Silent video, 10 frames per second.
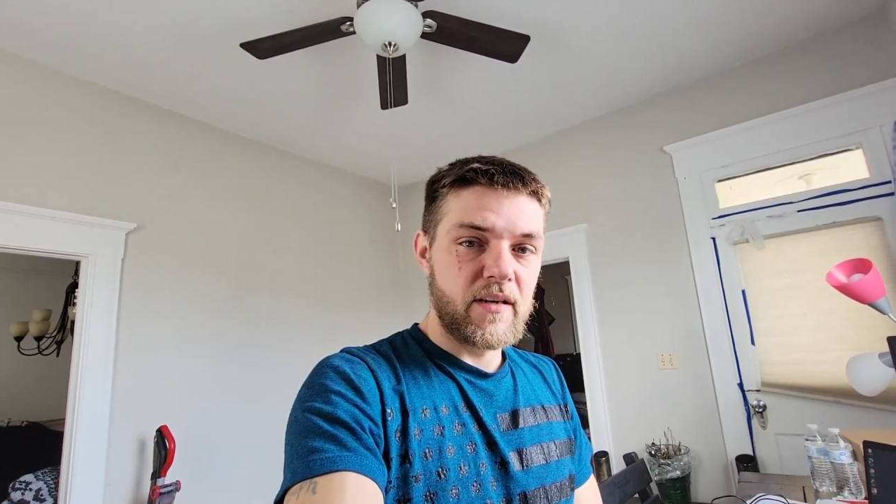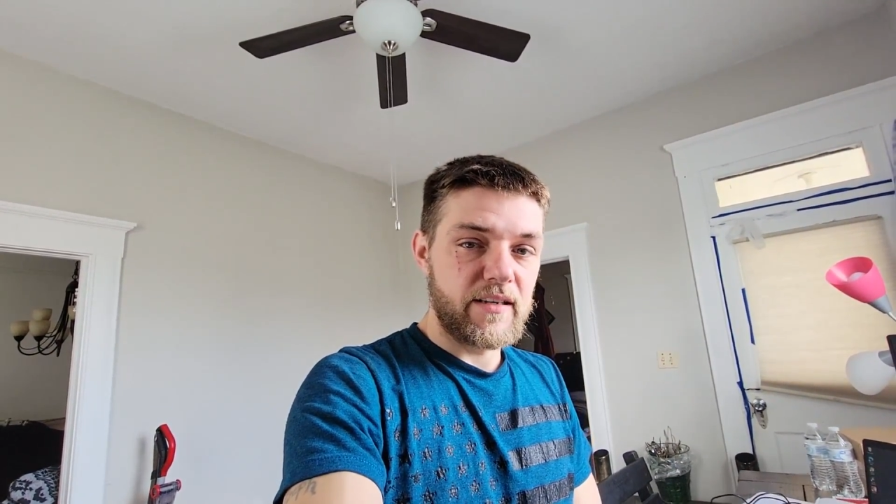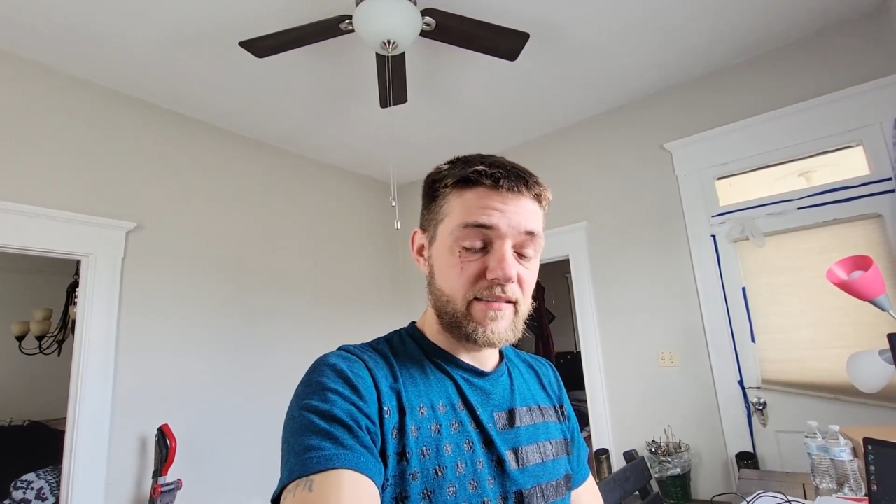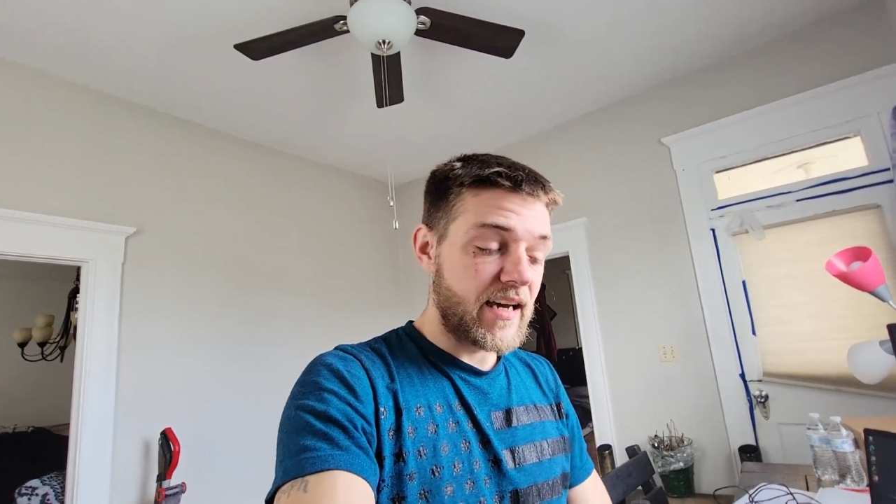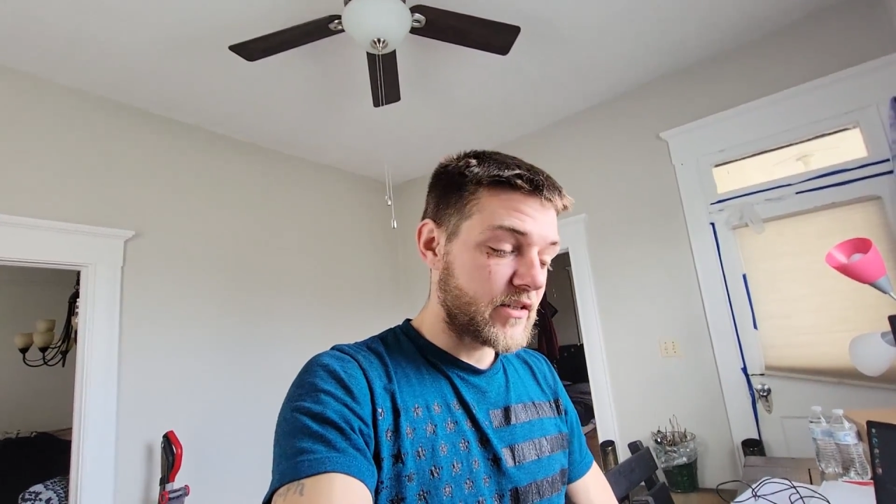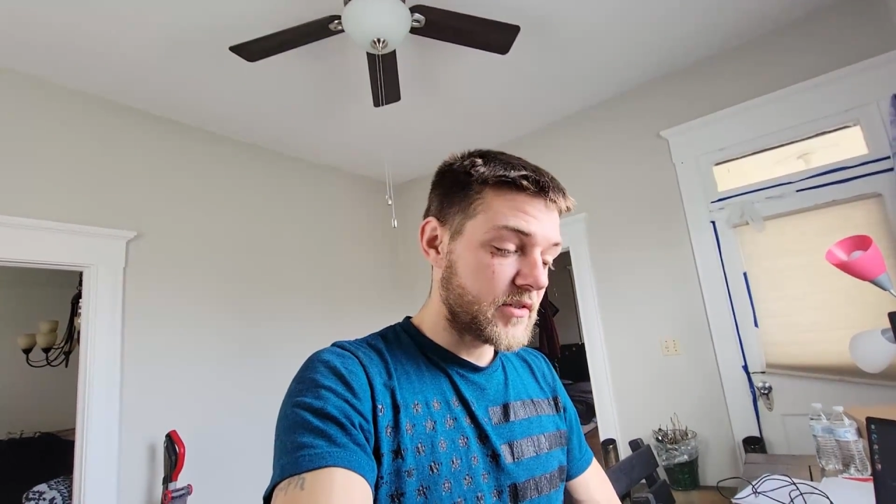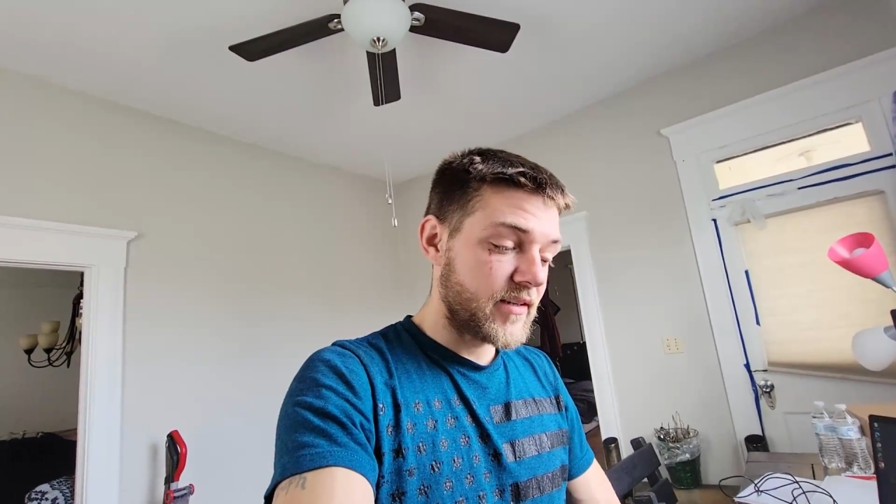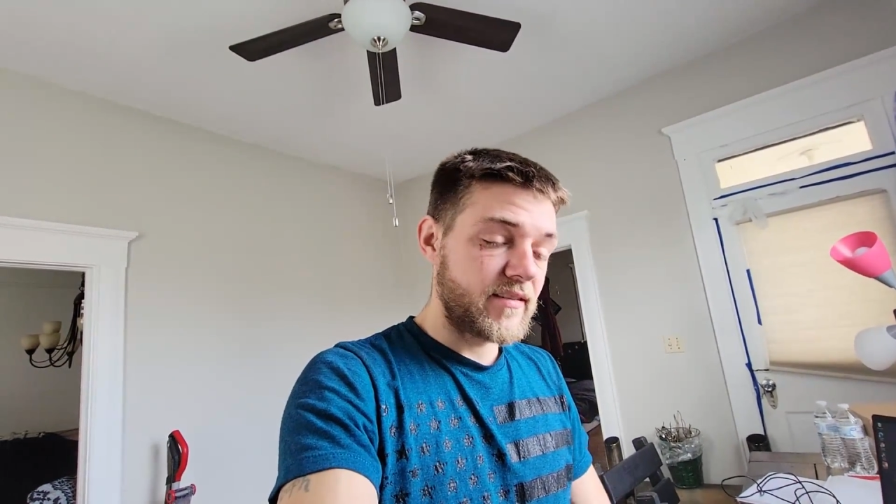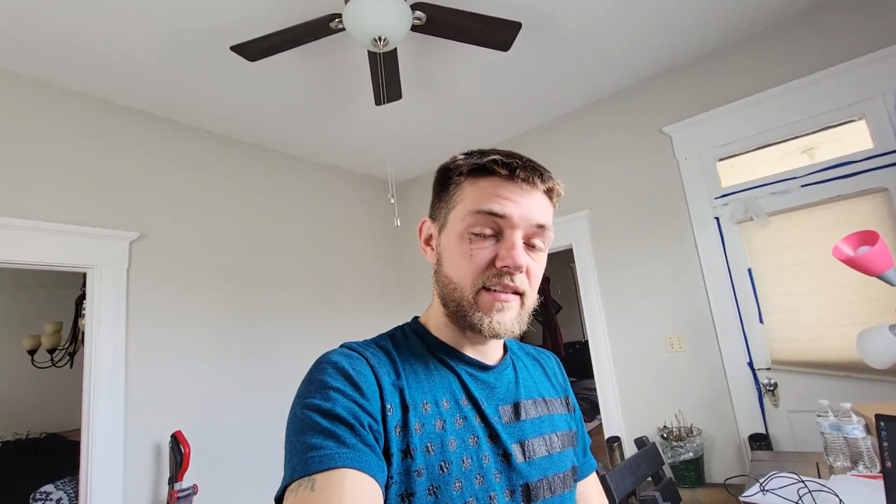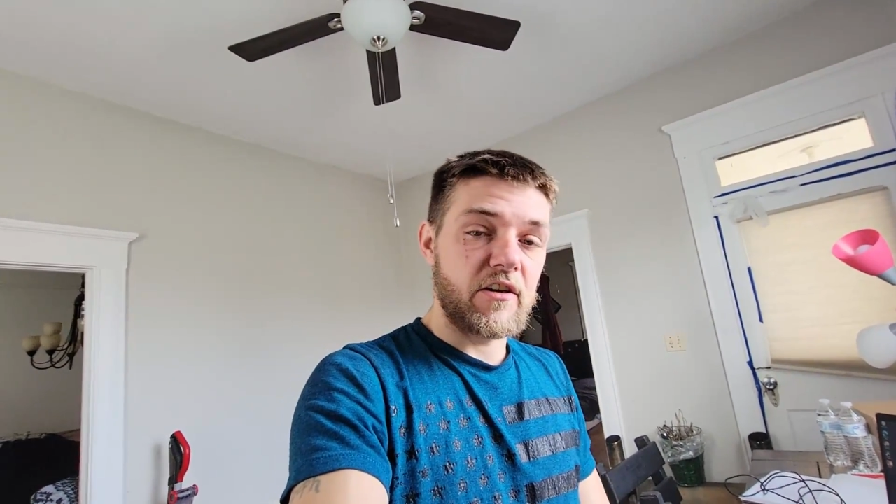It's actually
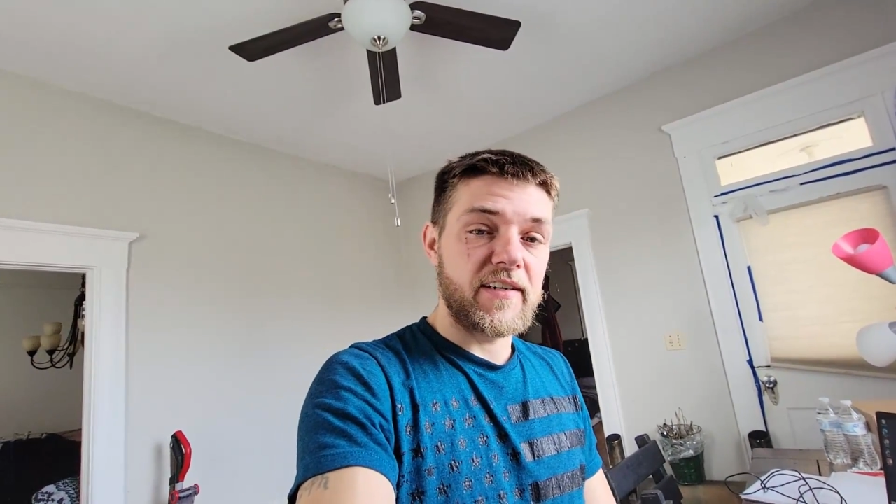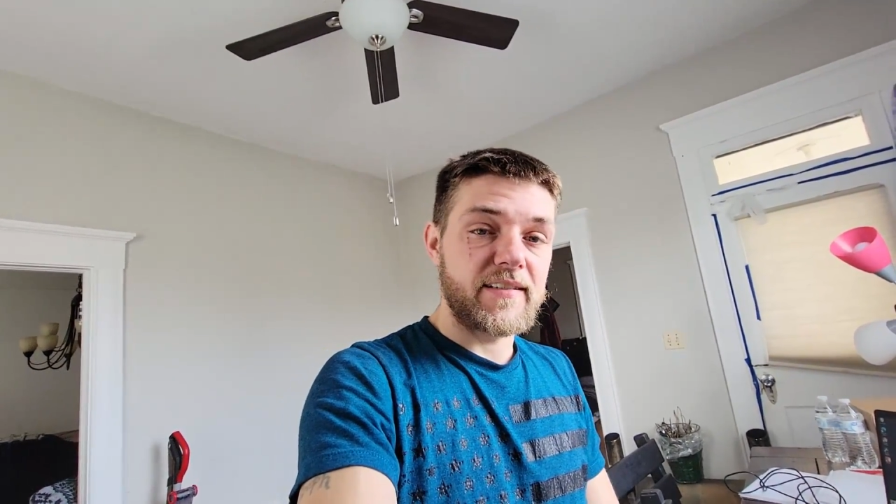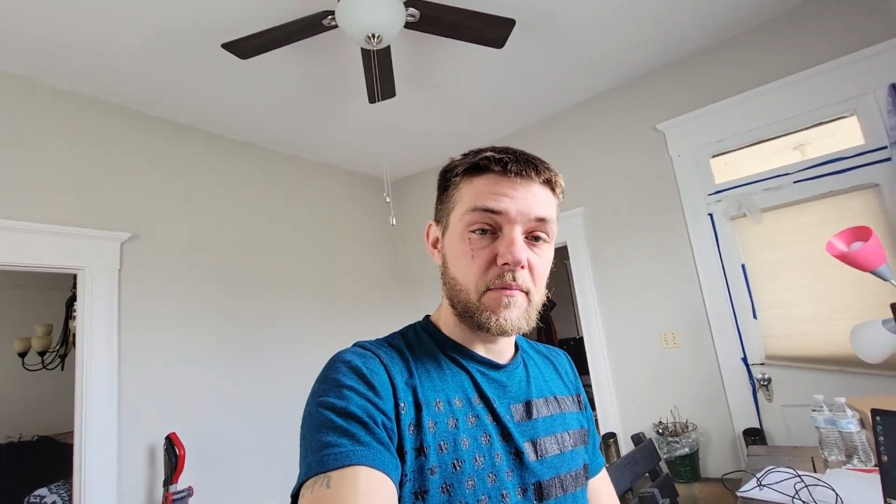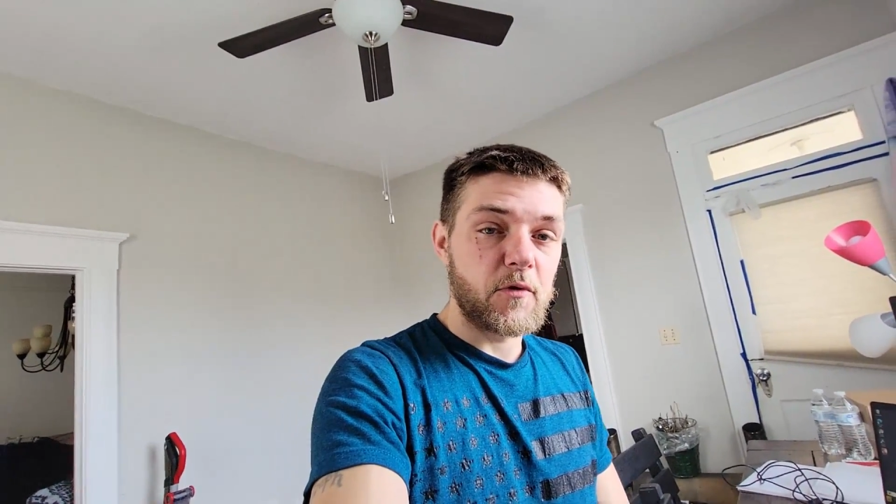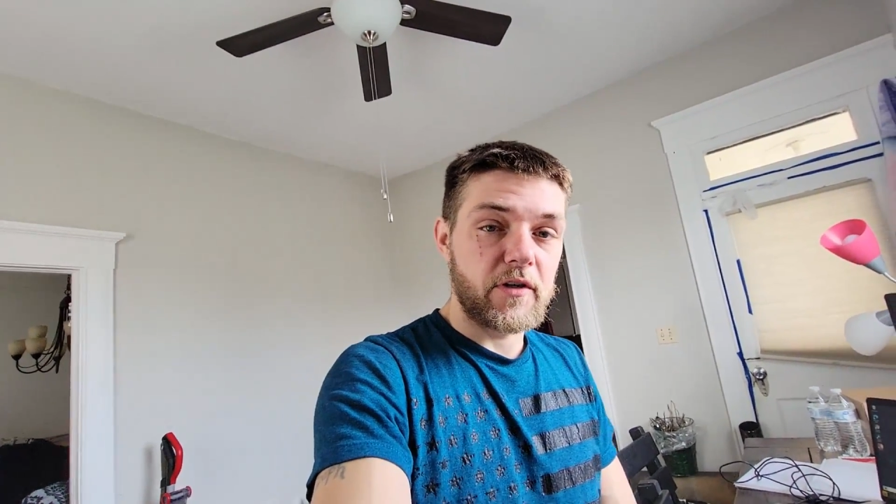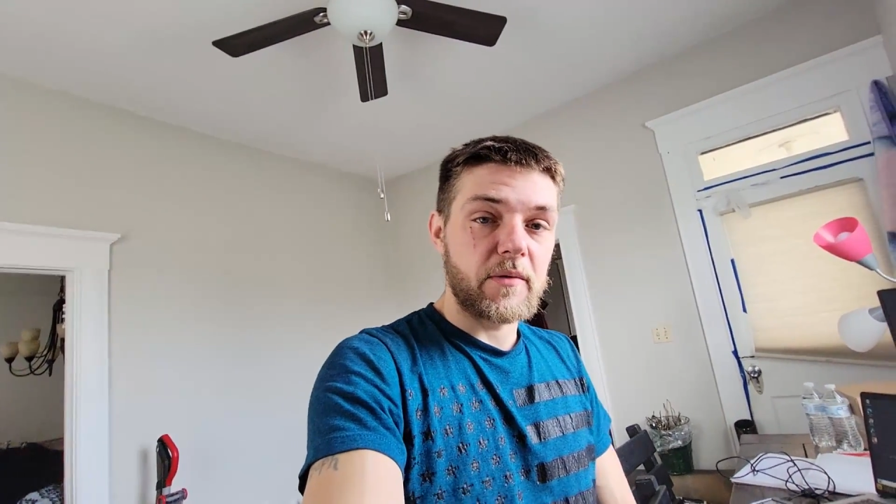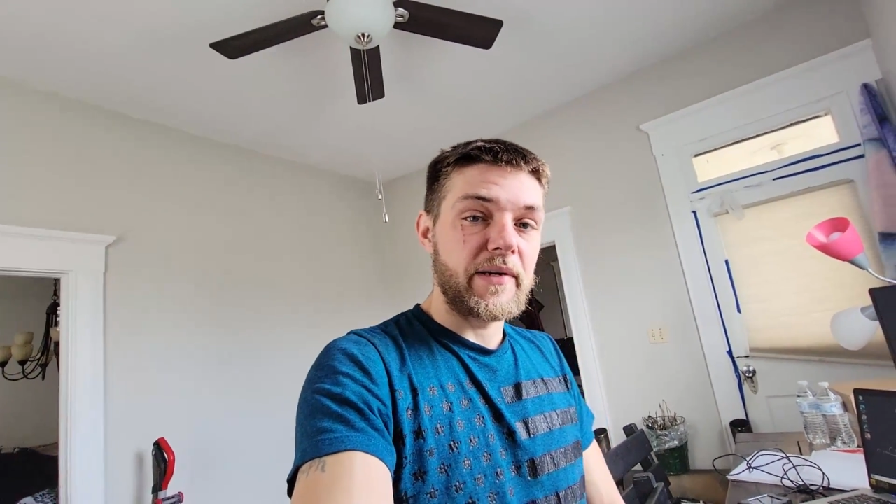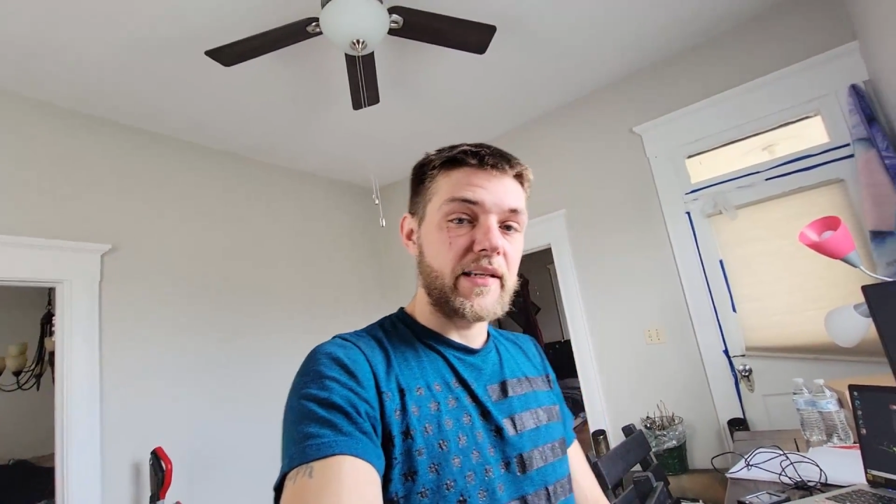a series I'm going to be